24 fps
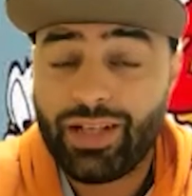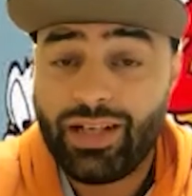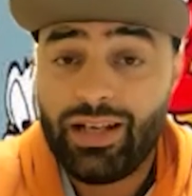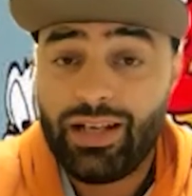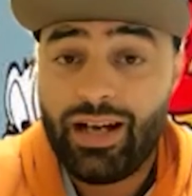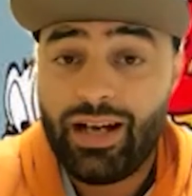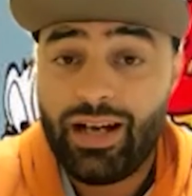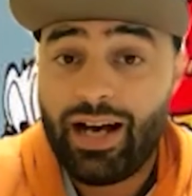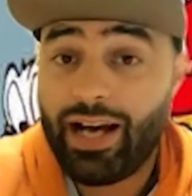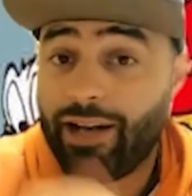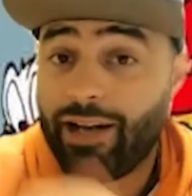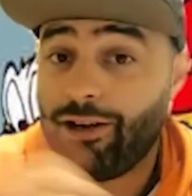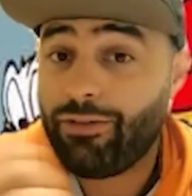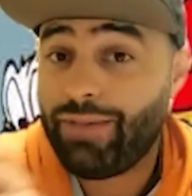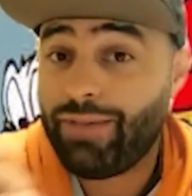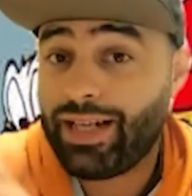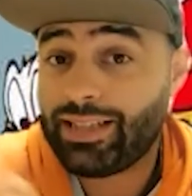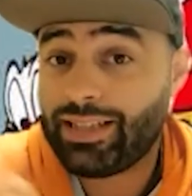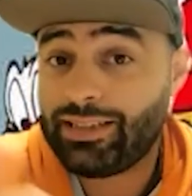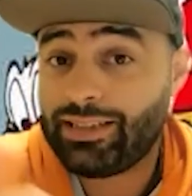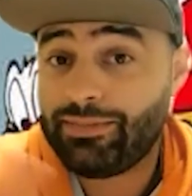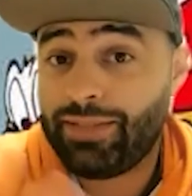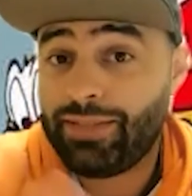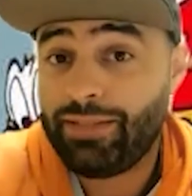I go
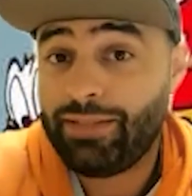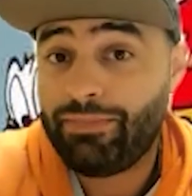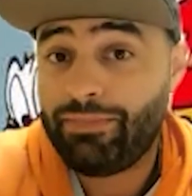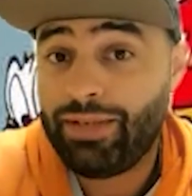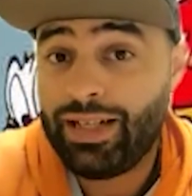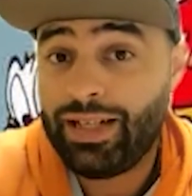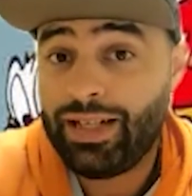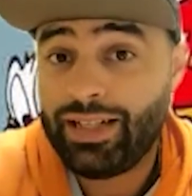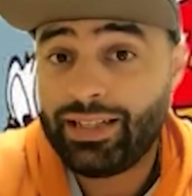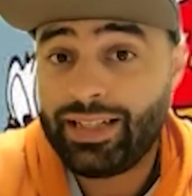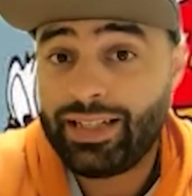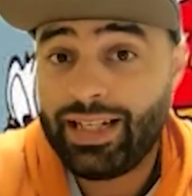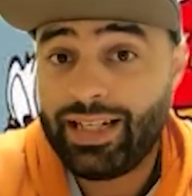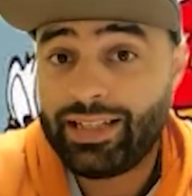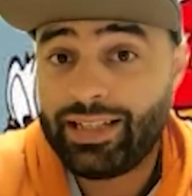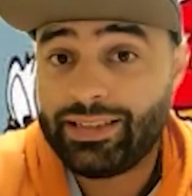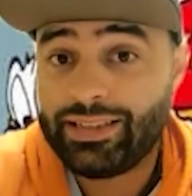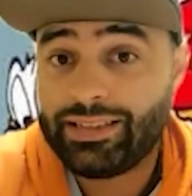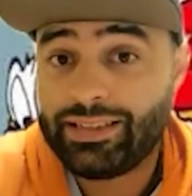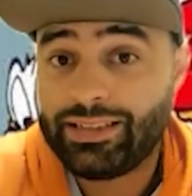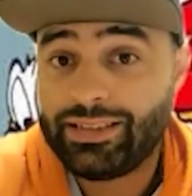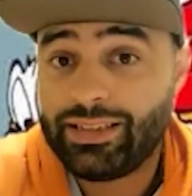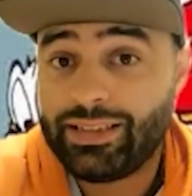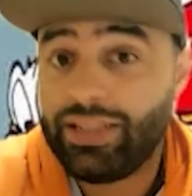back to my
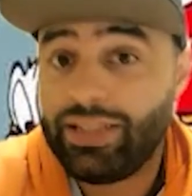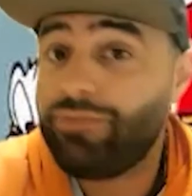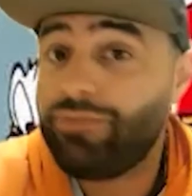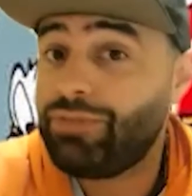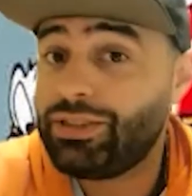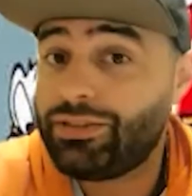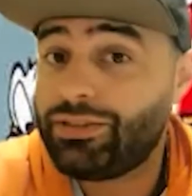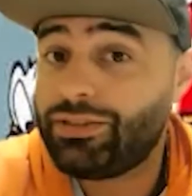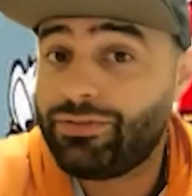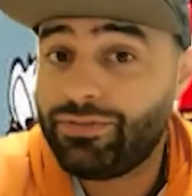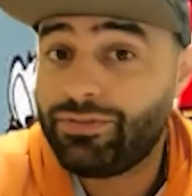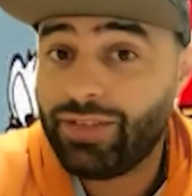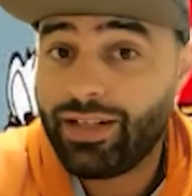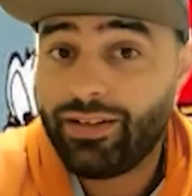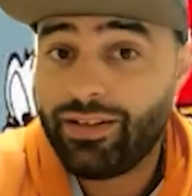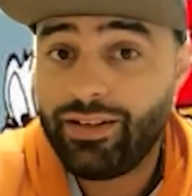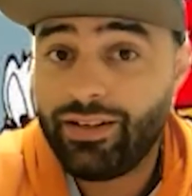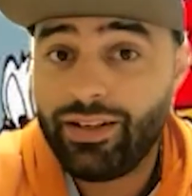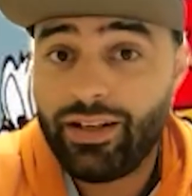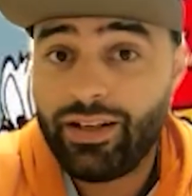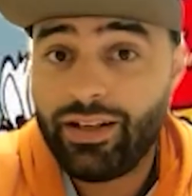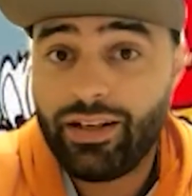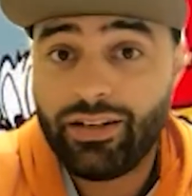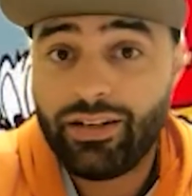podcast. It was
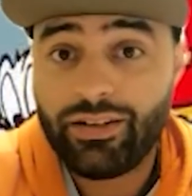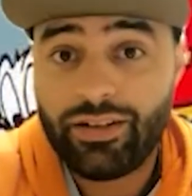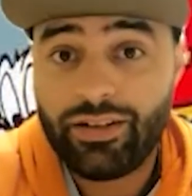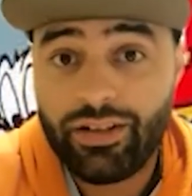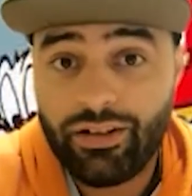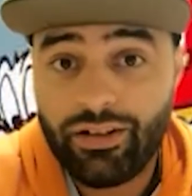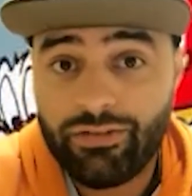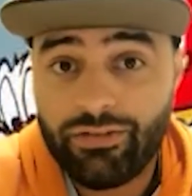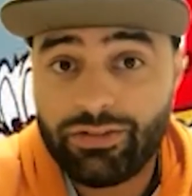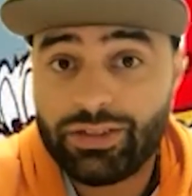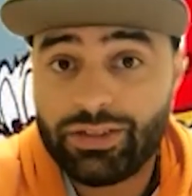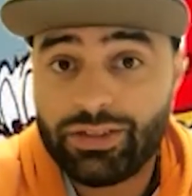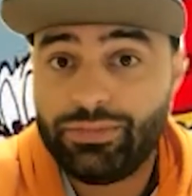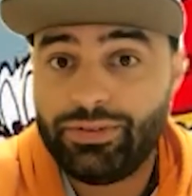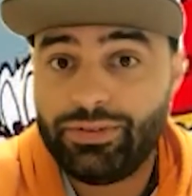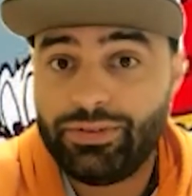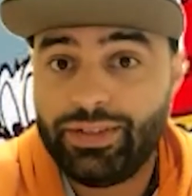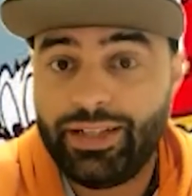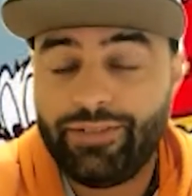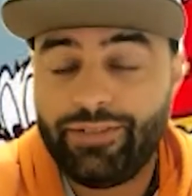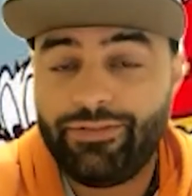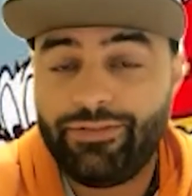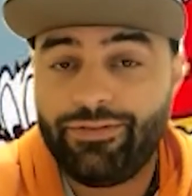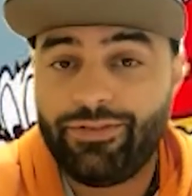very
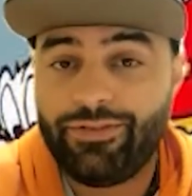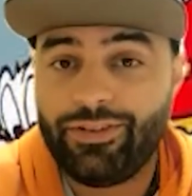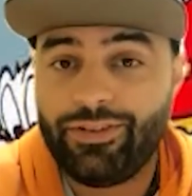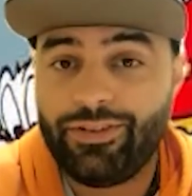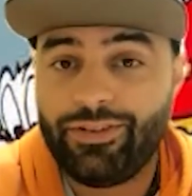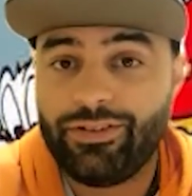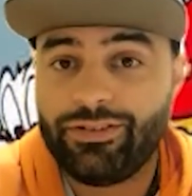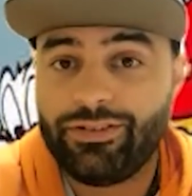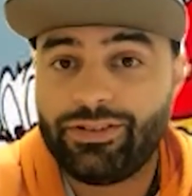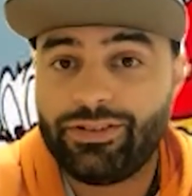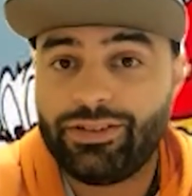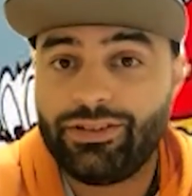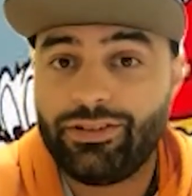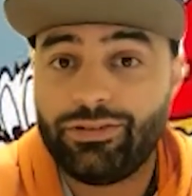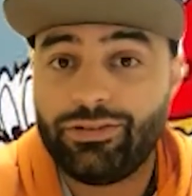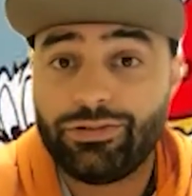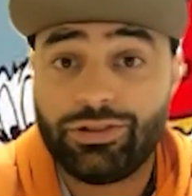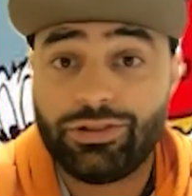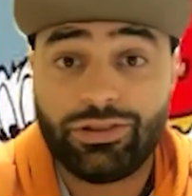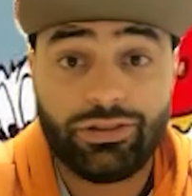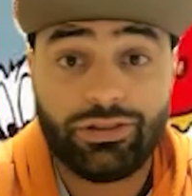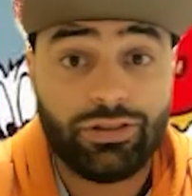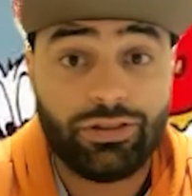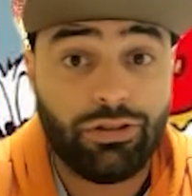uncomfortable at first,
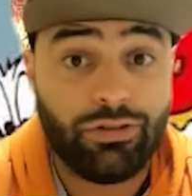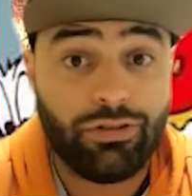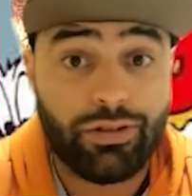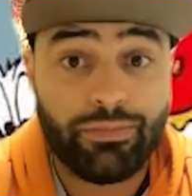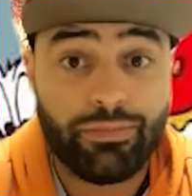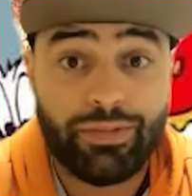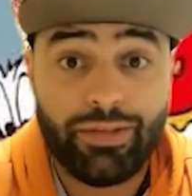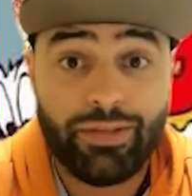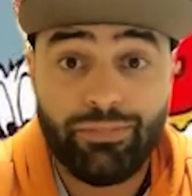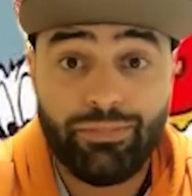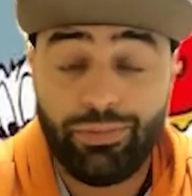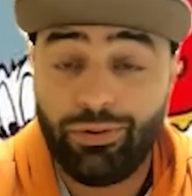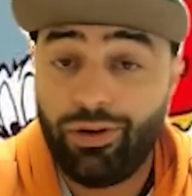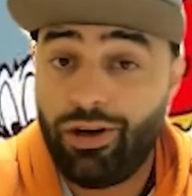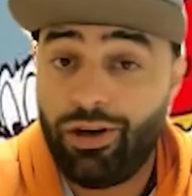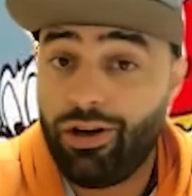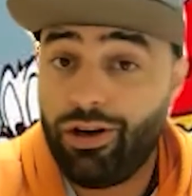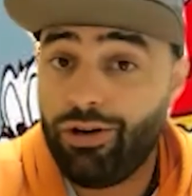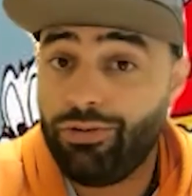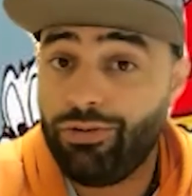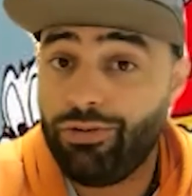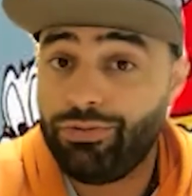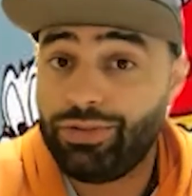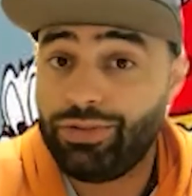showing people,
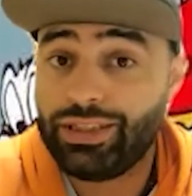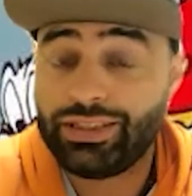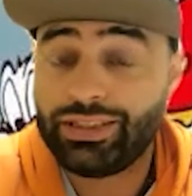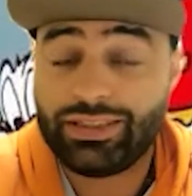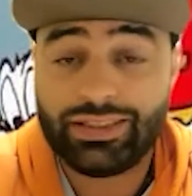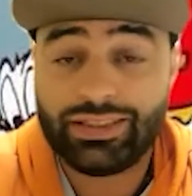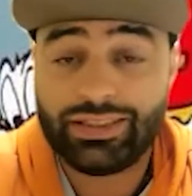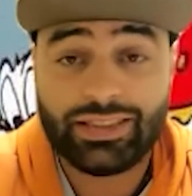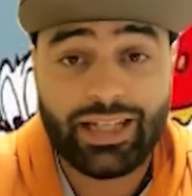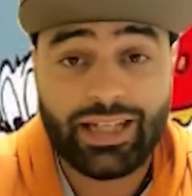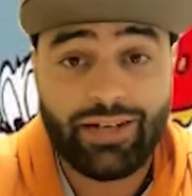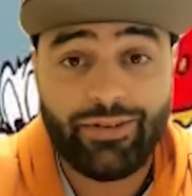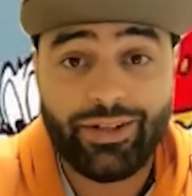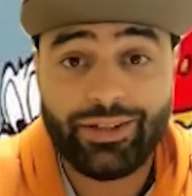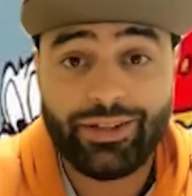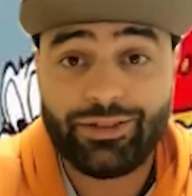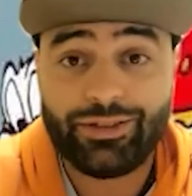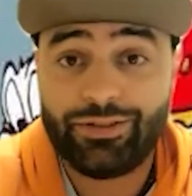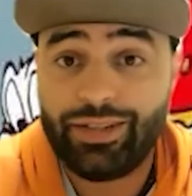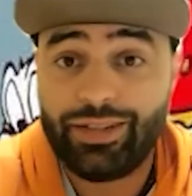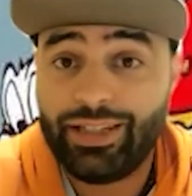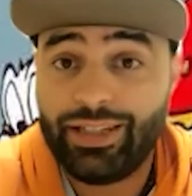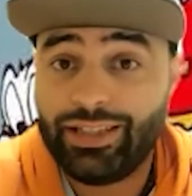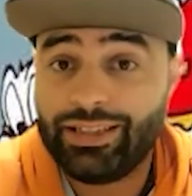oh, this is how I
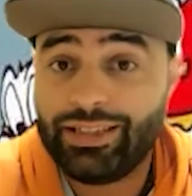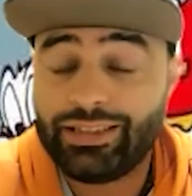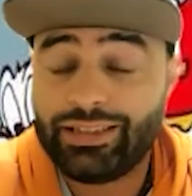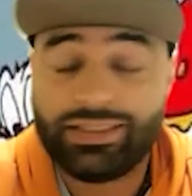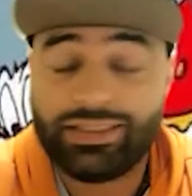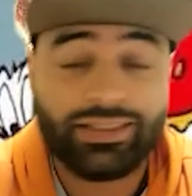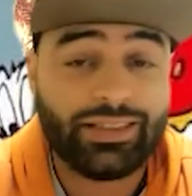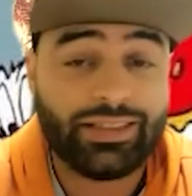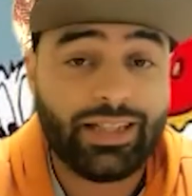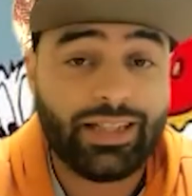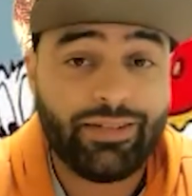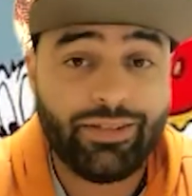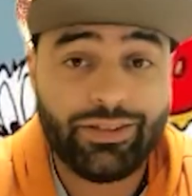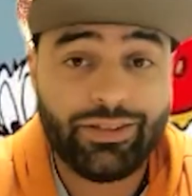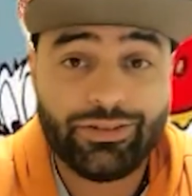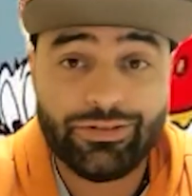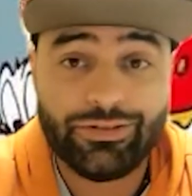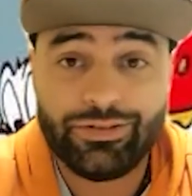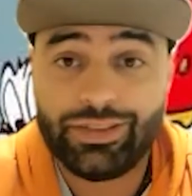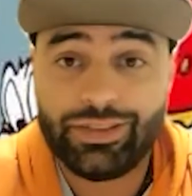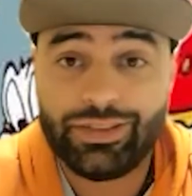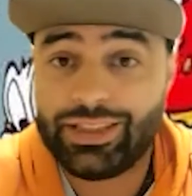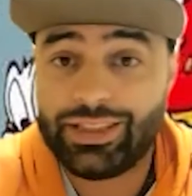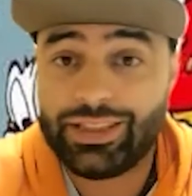trade. This is how I
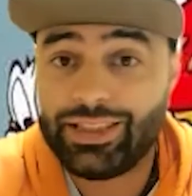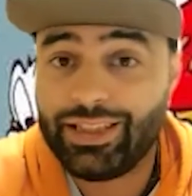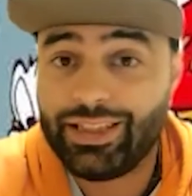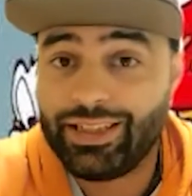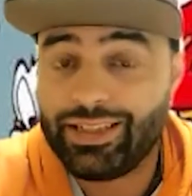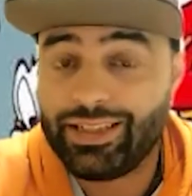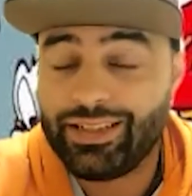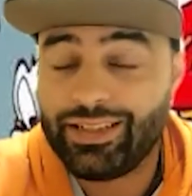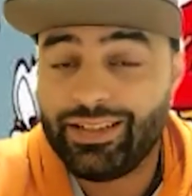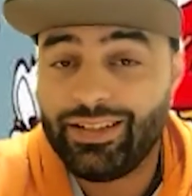do the thing.